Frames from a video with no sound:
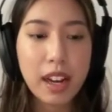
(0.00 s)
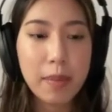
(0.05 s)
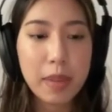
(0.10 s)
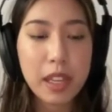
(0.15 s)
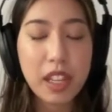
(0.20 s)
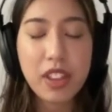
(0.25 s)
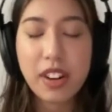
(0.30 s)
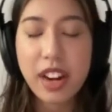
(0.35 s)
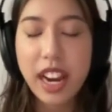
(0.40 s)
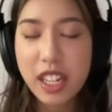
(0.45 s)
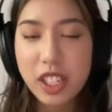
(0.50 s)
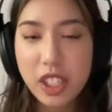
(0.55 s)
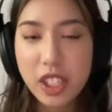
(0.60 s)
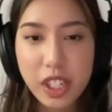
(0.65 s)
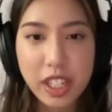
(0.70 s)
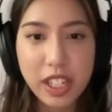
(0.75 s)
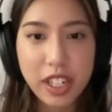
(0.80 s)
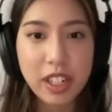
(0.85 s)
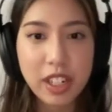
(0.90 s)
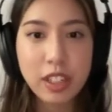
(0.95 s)
either
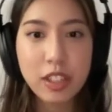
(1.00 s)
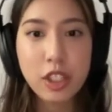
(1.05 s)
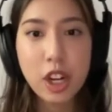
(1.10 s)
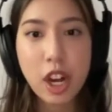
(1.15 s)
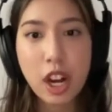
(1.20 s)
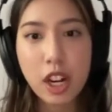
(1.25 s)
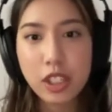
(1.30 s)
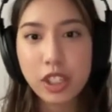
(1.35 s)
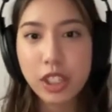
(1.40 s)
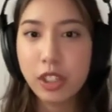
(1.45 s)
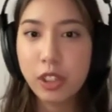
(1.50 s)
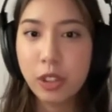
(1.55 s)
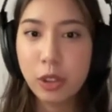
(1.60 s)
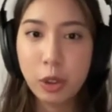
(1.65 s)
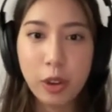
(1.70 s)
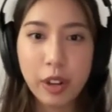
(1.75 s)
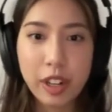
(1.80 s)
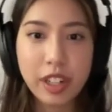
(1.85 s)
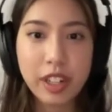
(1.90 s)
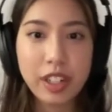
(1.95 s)
engineer, doctor,
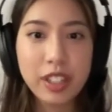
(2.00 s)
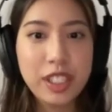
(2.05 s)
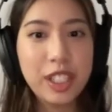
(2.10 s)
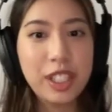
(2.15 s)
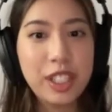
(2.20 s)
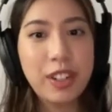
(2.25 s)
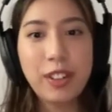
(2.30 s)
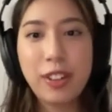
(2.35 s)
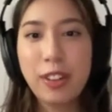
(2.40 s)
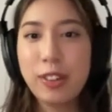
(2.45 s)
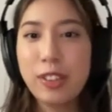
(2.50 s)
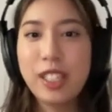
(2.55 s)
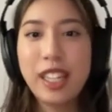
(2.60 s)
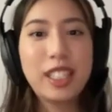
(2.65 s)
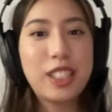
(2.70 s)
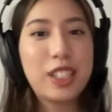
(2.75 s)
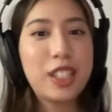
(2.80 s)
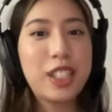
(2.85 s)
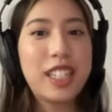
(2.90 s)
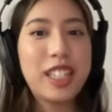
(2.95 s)
lawyers, those
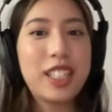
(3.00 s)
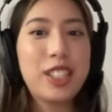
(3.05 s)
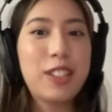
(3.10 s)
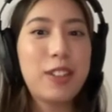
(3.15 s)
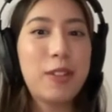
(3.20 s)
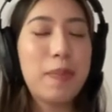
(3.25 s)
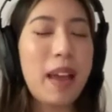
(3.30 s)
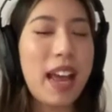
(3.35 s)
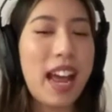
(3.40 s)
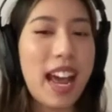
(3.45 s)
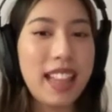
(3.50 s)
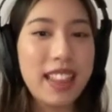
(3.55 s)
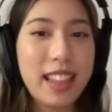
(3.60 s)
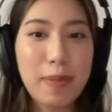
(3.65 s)
like traditional path.